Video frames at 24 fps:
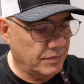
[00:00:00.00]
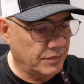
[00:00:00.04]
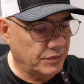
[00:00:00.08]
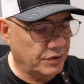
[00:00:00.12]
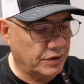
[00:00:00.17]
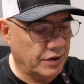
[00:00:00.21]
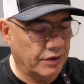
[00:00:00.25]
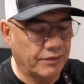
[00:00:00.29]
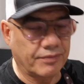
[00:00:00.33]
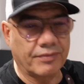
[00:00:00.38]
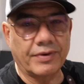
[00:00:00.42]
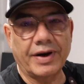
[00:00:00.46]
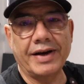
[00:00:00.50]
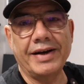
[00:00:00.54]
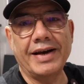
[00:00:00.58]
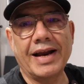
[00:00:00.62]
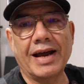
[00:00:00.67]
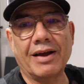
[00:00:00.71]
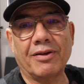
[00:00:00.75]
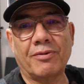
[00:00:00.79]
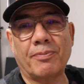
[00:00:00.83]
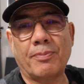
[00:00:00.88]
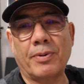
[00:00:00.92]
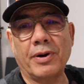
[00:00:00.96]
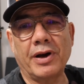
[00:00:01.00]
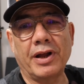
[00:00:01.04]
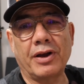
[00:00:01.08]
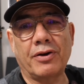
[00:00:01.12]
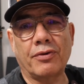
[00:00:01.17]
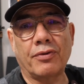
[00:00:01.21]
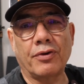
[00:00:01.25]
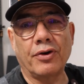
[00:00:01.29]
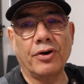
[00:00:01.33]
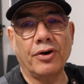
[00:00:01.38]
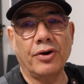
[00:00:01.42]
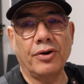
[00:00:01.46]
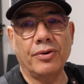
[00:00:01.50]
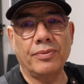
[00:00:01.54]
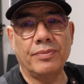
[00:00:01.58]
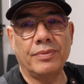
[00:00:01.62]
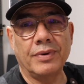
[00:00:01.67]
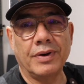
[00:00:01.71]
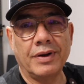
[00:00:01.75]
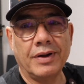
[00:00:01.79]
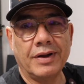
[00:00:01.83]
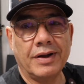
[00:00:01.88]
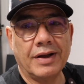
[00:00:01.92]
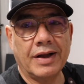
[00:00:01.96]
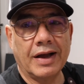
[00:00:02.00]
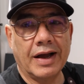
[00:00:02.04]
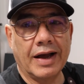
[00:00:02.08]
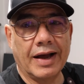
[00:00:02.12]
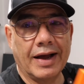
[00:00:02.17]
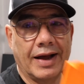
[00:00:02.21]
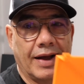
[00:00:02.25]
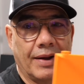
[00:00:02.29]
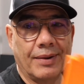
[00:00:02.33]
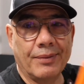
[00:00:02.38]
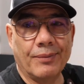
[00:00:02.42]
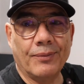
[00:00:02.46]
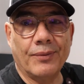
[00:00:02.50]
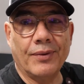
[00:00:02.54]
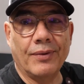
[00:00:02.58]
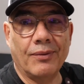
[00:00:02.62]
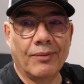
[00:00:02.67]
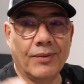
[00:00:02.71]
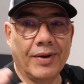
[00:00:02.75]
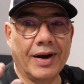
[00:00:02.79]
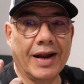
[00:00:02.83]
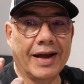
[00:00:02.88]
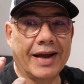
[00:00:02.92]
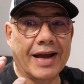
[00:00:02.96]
just right now, it's pretty crude. When